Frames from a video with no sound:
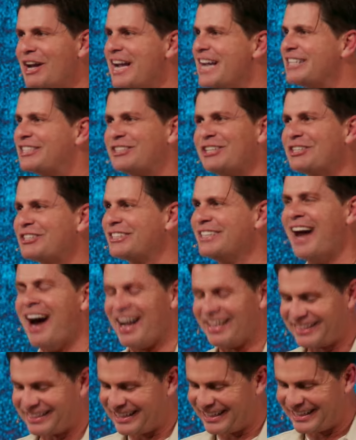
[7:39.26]
it's just
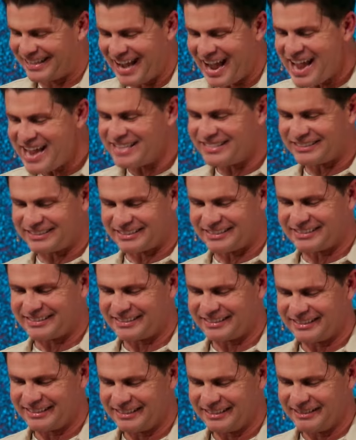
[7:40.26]
not the case.
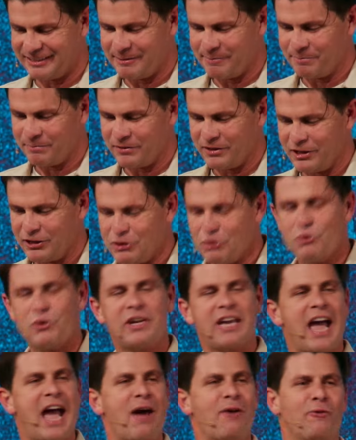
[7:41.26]
You
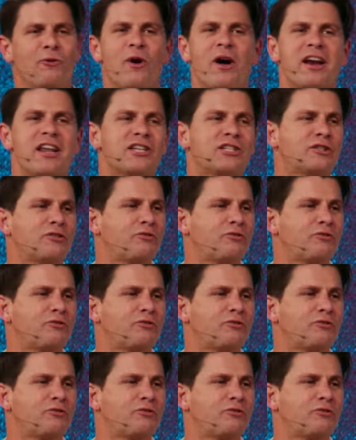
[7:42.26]
can't run as